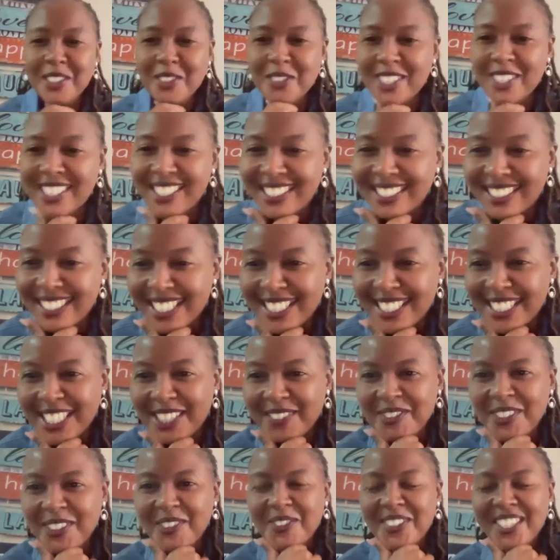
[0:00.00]
good insights.
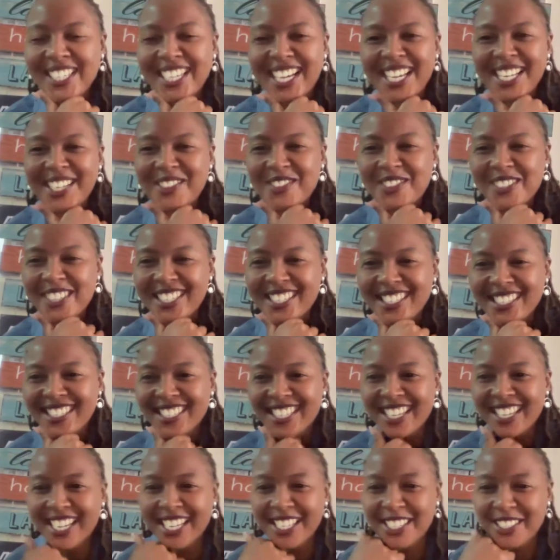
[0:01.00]
And maybe I'd want
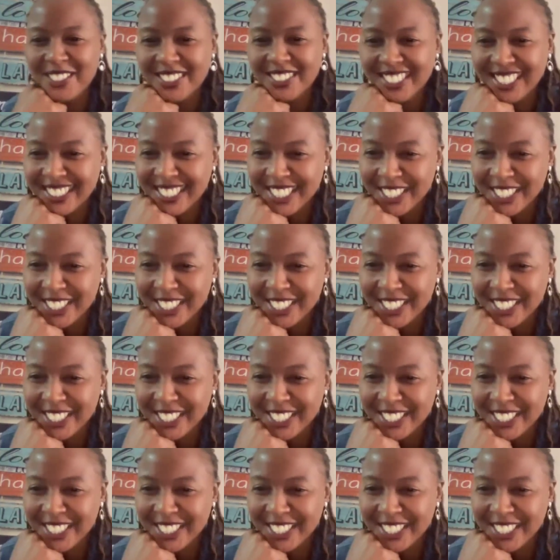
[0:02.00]
Dr.